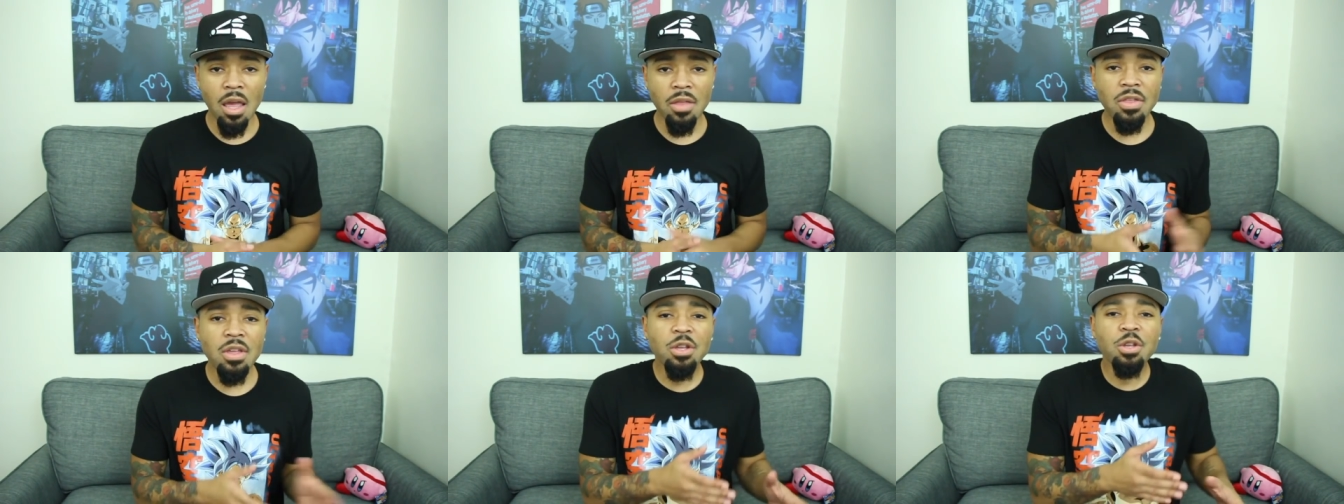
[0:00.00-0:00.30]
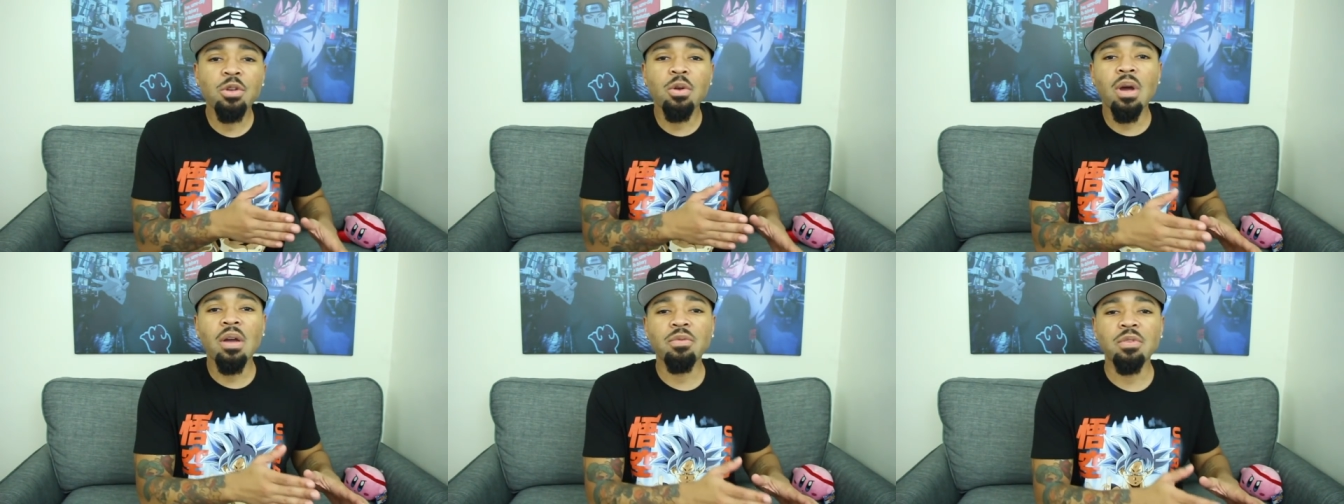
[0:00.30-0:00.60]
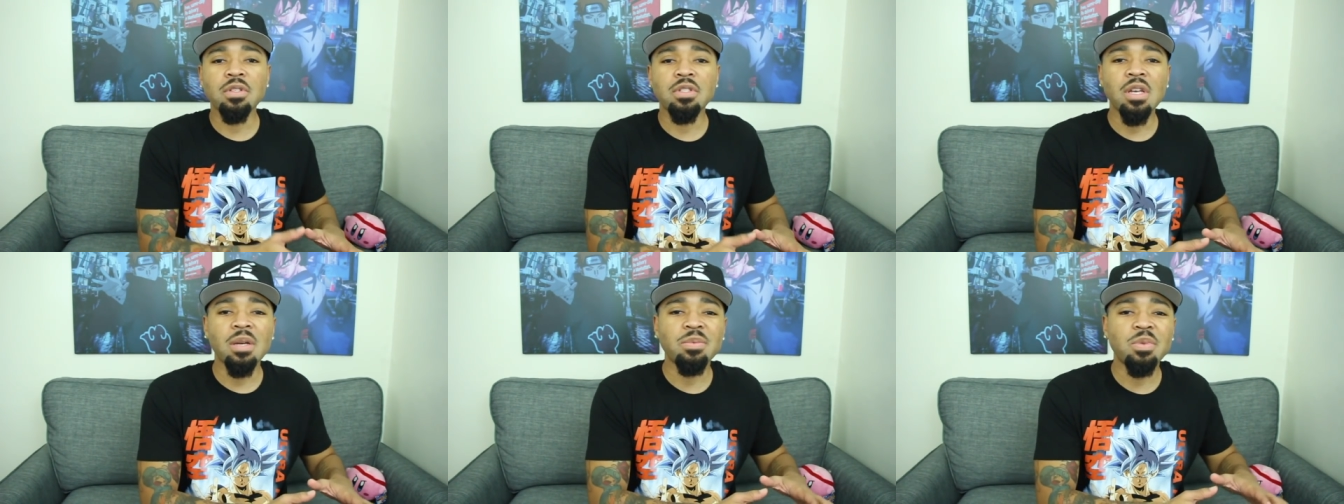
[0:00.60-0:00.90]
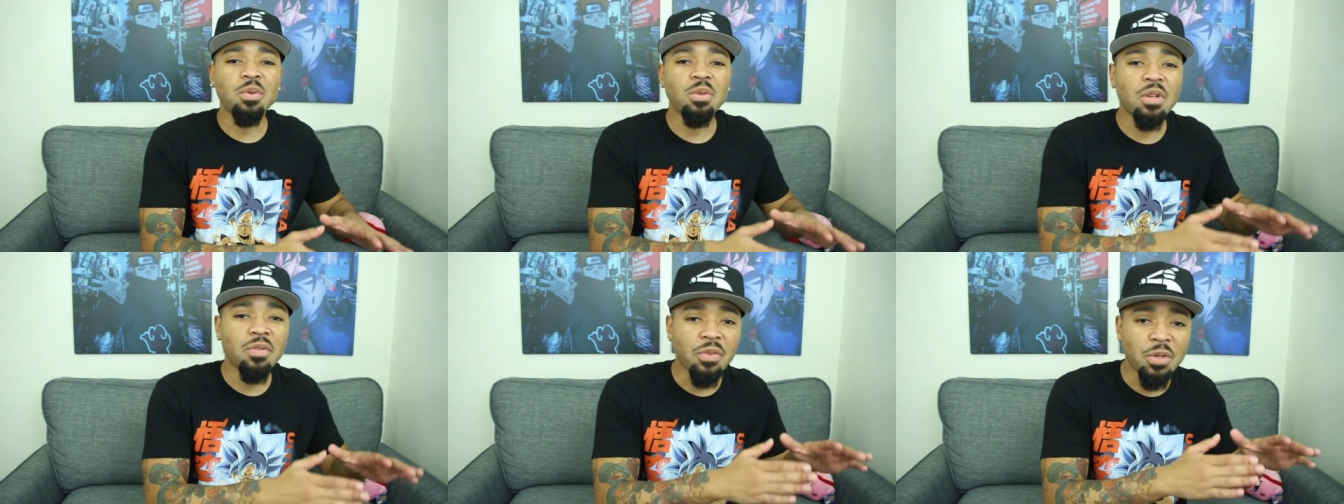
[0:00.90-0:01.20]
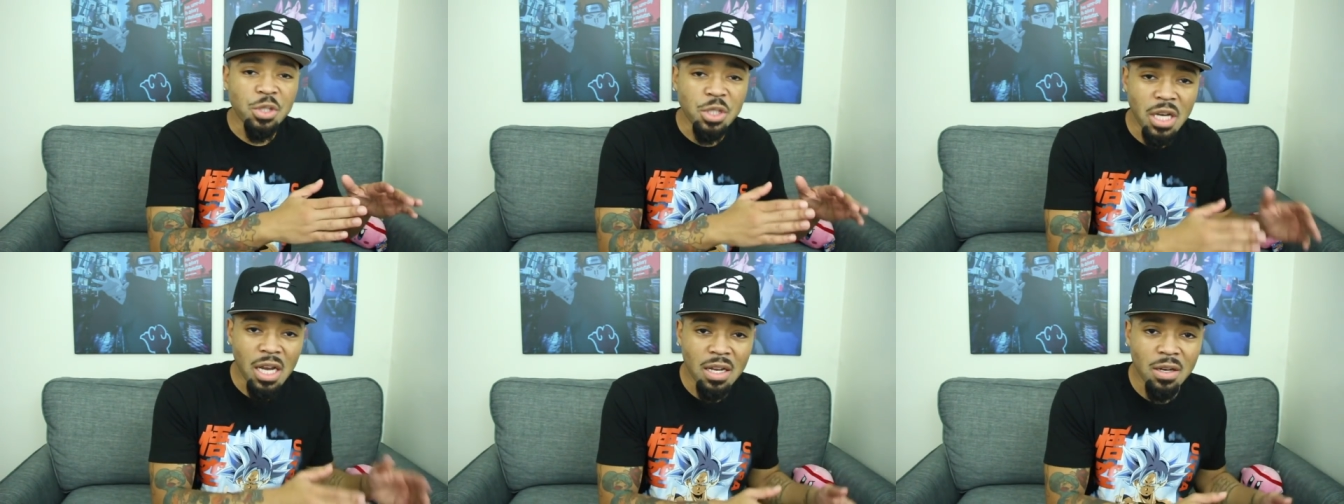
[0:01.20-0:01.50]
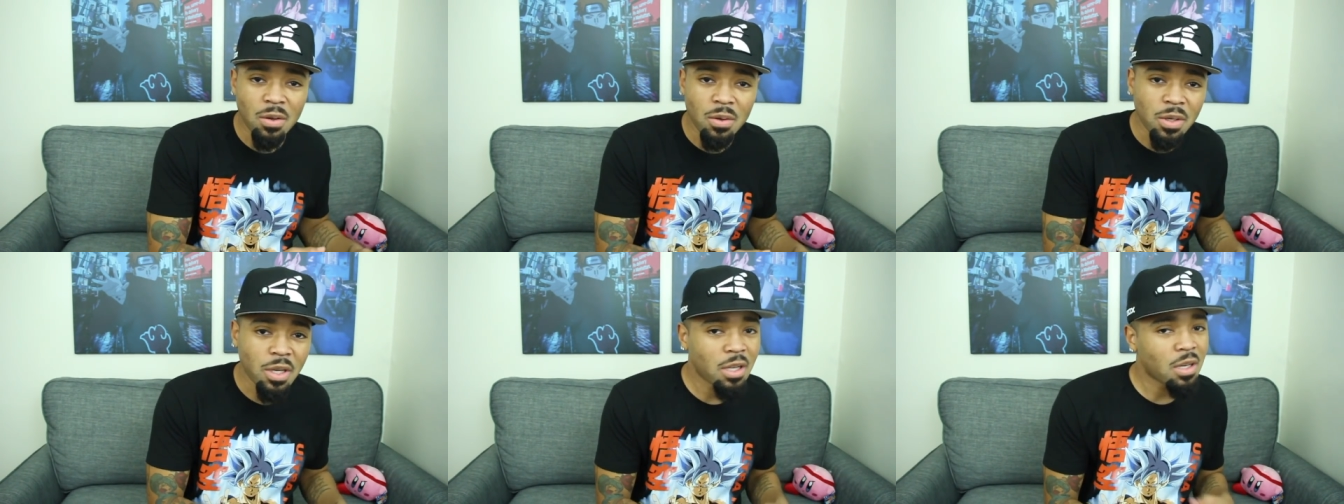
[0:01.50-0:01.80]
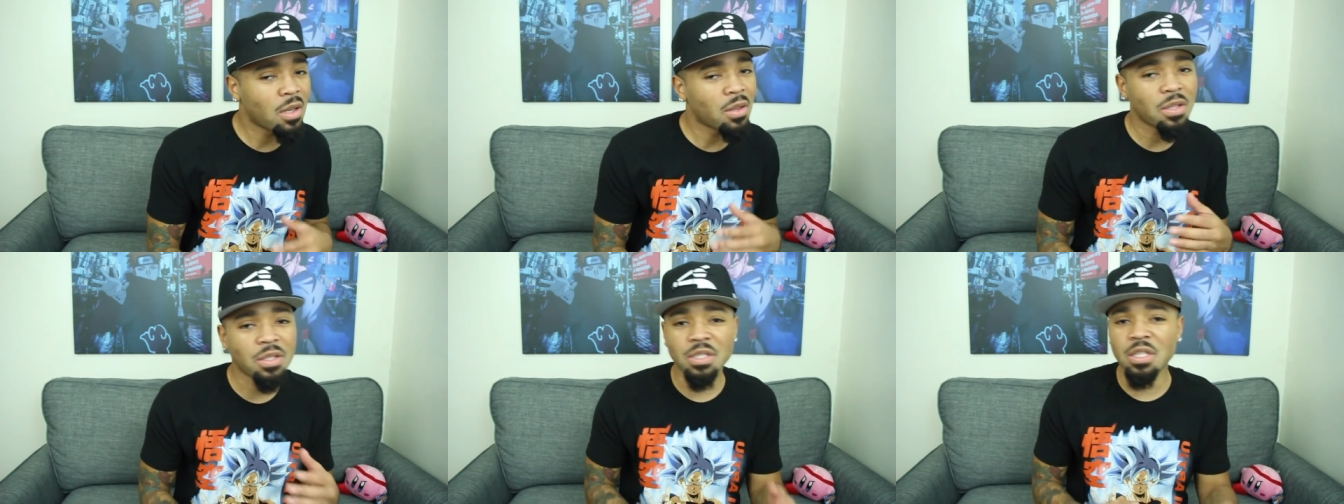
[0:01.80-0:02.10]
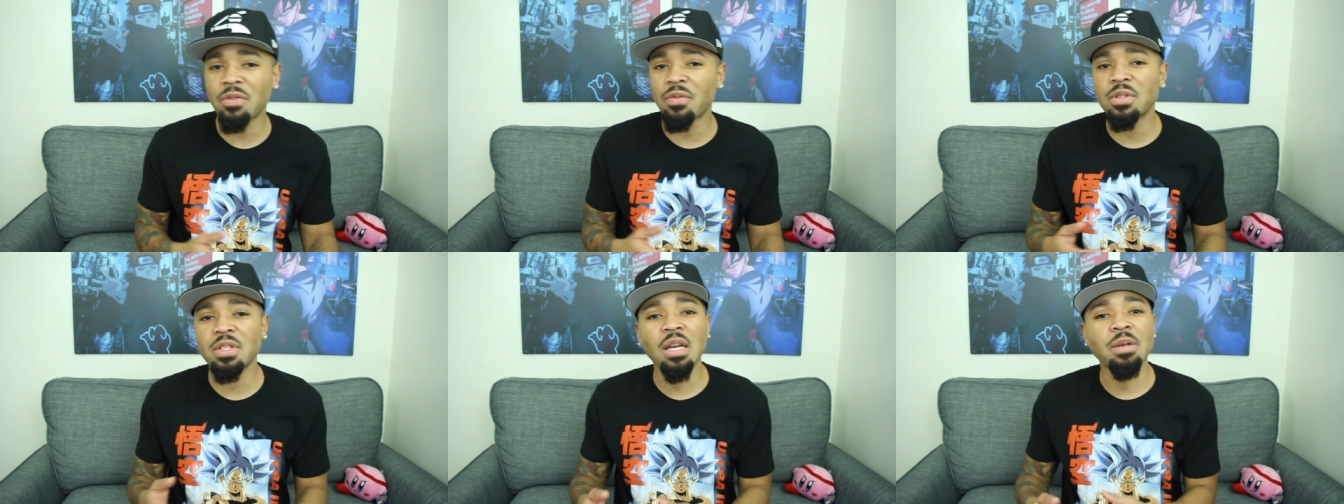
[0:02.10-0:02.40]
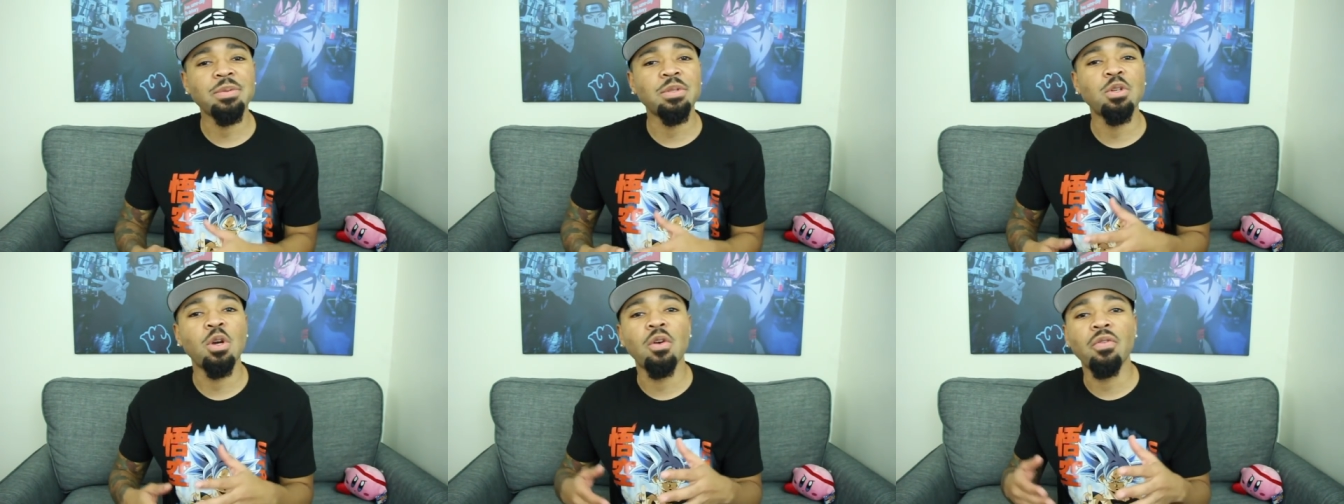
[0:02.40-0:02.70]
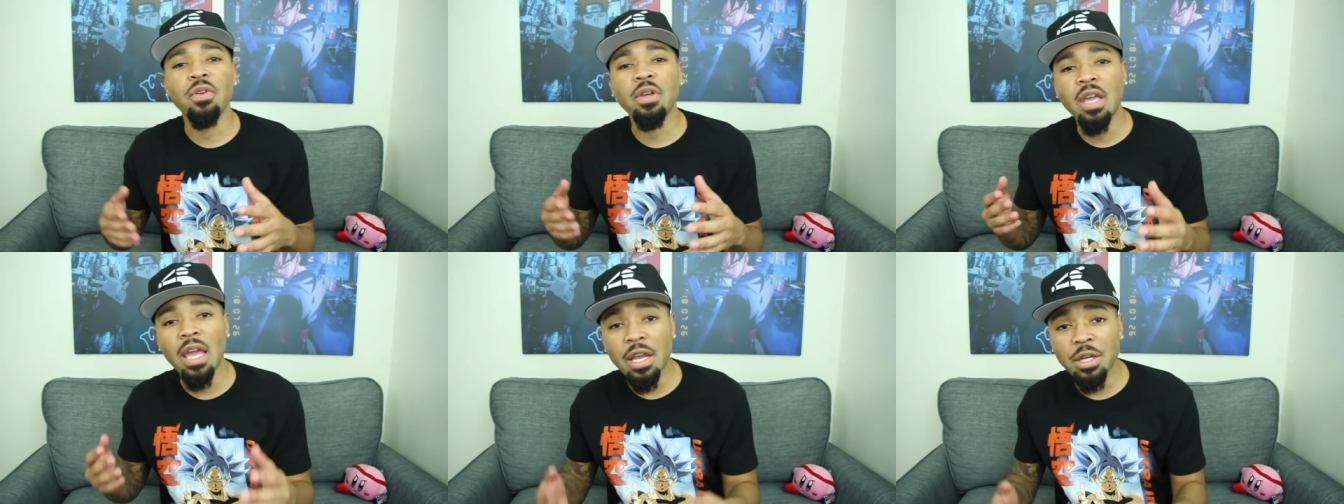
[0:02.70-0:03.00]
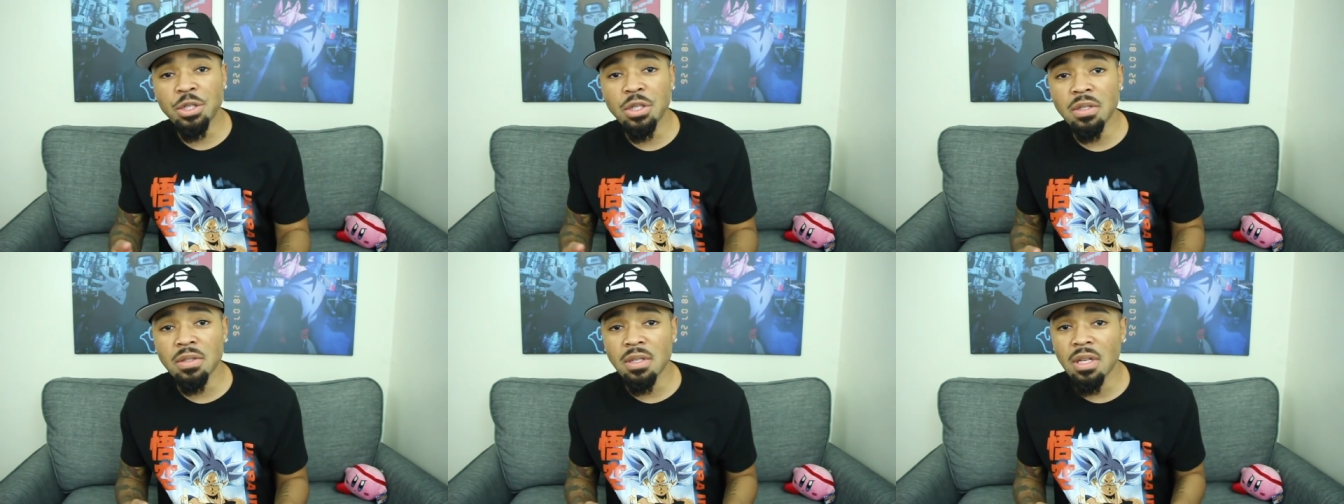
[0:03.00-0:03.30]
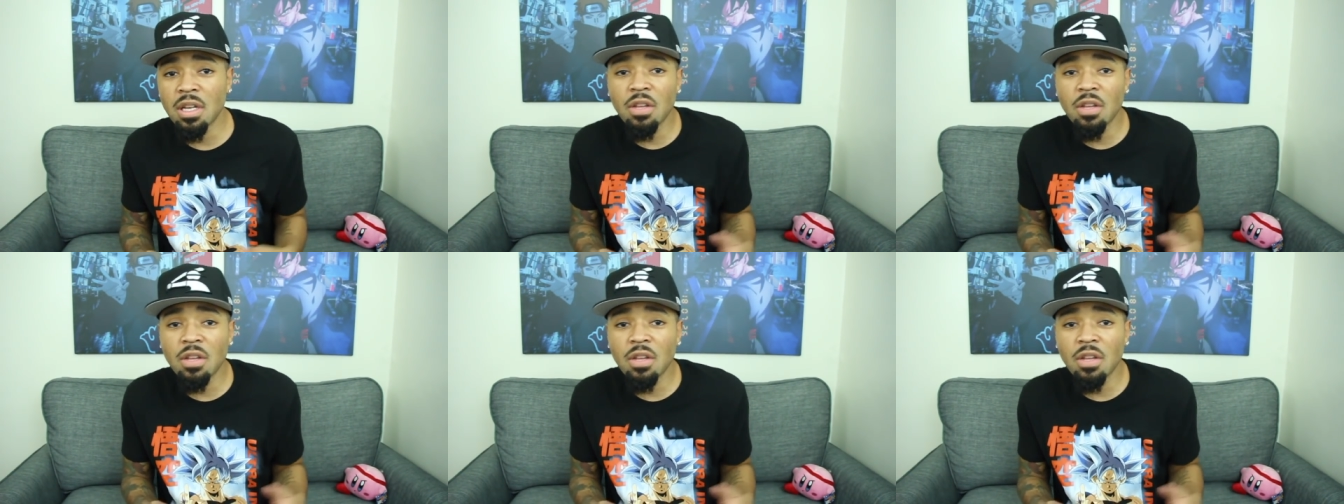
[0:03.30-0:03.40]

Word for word: And then you don't have to sub to a different channel, get all these different types of notifications.